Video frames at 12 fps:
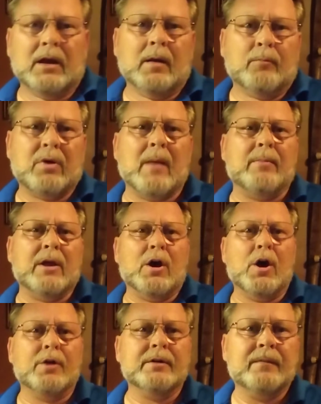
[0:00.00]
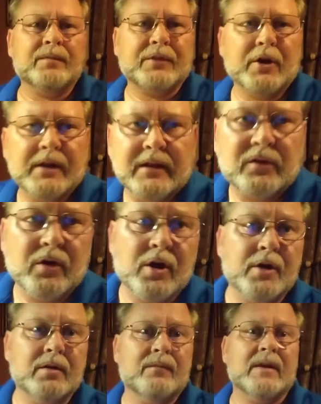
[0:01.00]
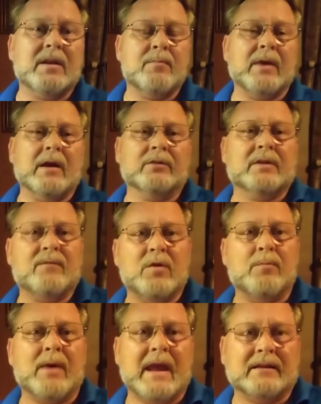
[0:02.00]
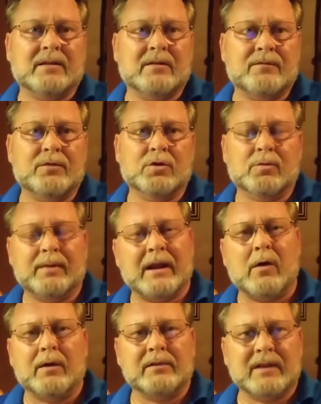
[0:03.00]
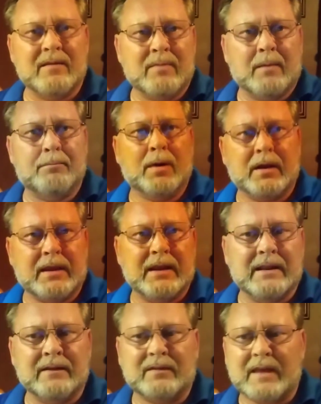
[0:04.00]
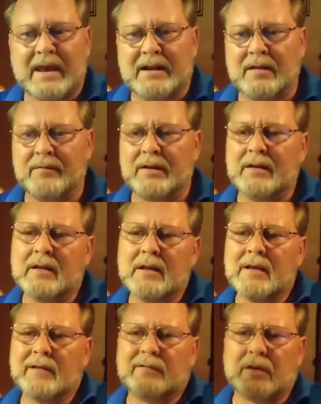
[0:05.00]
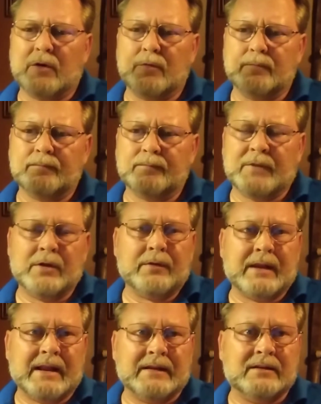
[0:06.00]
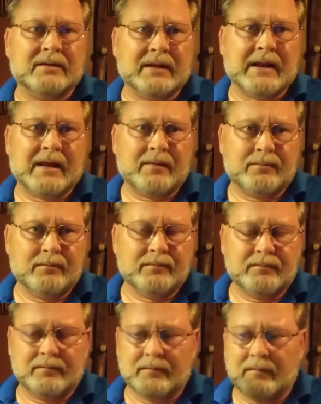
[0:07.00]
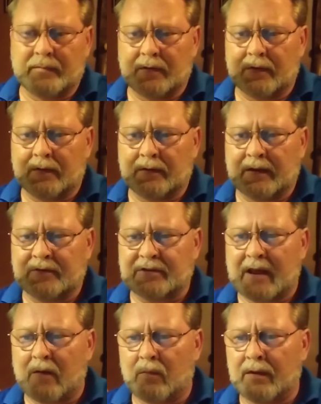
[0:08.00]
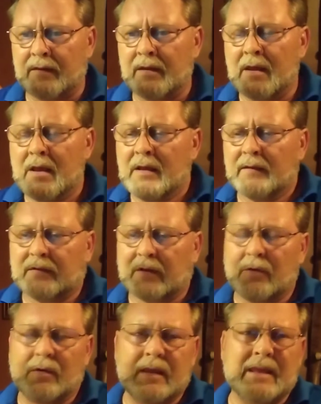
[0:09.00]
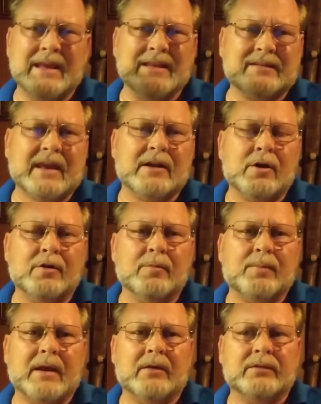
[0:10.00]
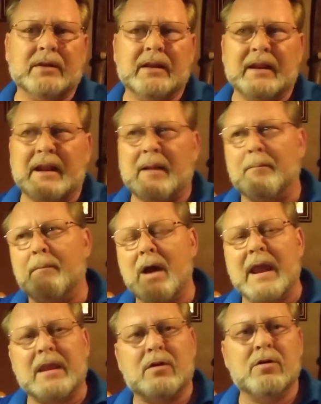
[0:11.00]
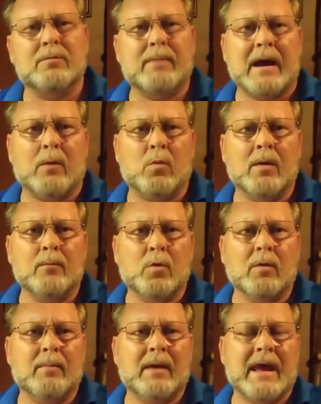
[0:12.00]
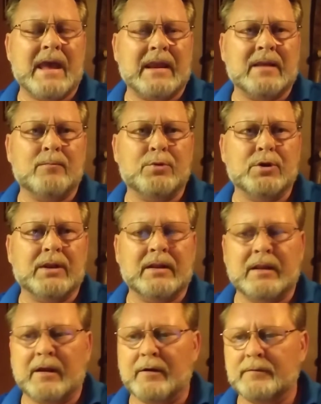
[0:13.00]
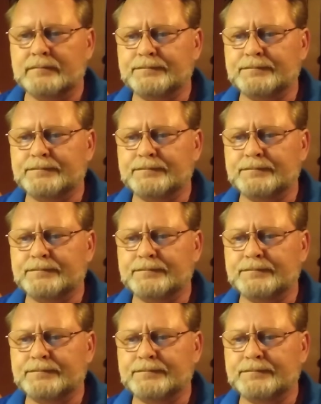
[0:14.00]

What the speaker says: probably 130 to 150 pounds if you packed it full, but I always leave my bucket inside of it, so that I dish out with. So it's got 100 pounds in it, and I could buy one more bag and put in there.